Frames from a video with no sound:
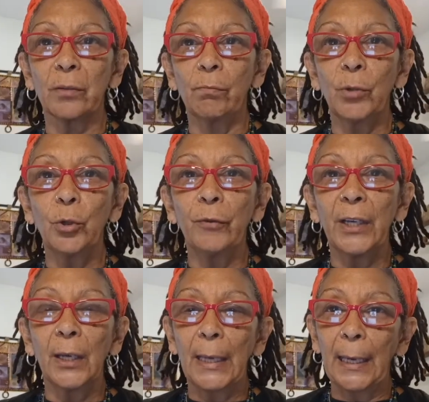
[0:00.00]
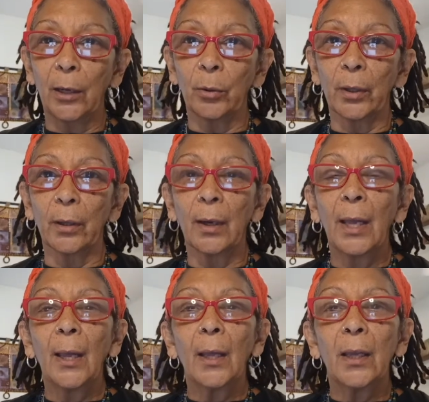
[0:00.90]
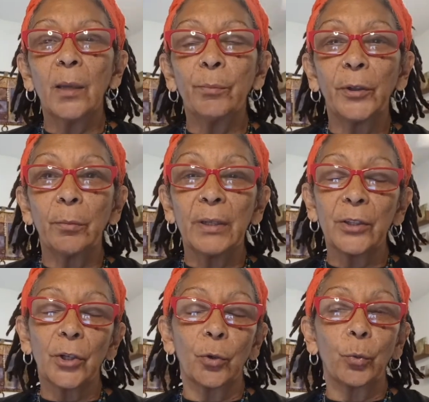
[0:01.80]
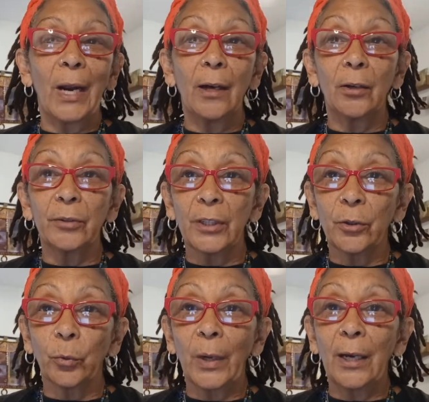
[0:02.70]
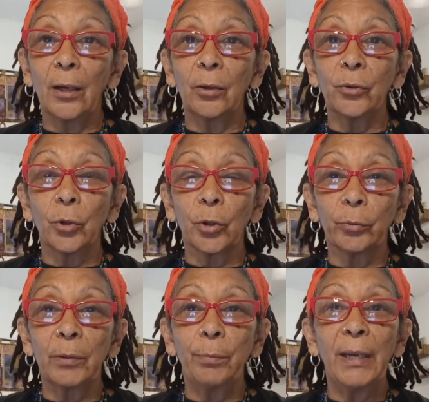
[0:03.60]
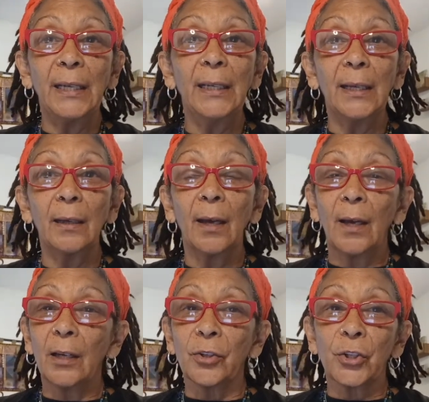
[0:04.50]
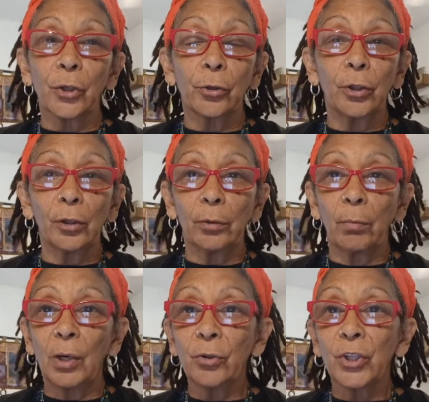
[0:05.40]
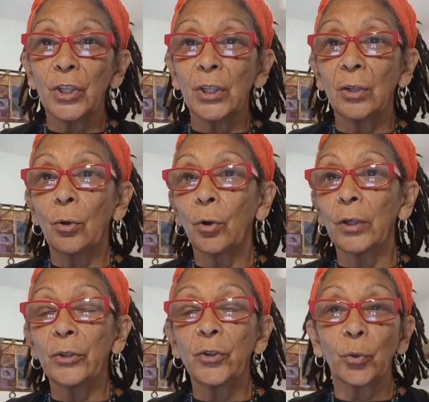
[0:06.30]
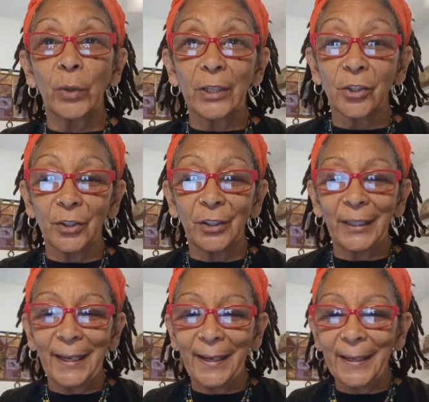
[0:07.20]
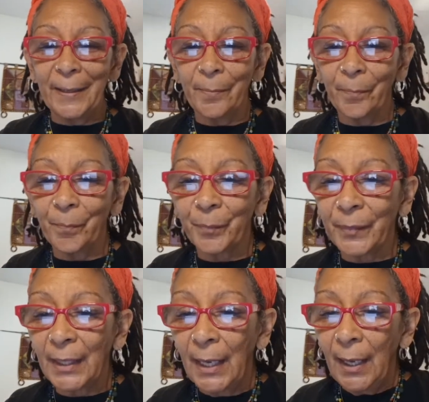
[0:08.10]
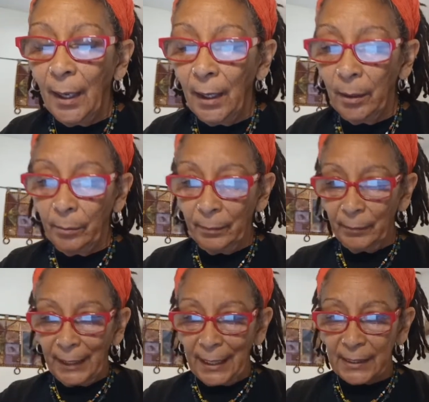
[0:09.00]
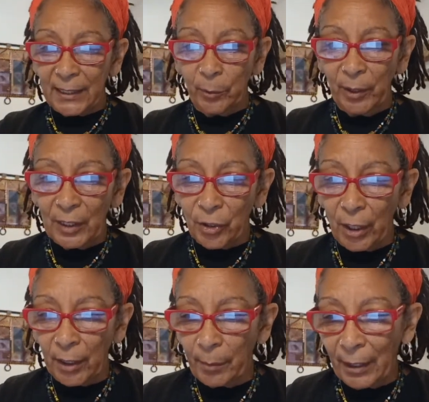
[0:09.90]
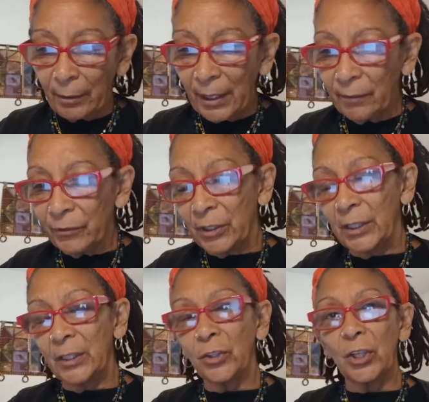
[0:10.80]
moving our implement around and around, or repeating a circular motion or a directional line. Lastly, we can talk about emphasis,